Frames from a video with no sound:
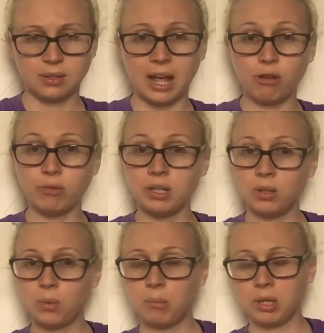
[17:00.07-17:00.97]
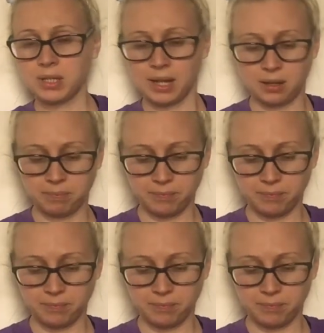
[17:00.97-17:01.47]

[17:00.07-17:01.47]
I'll read it one more time.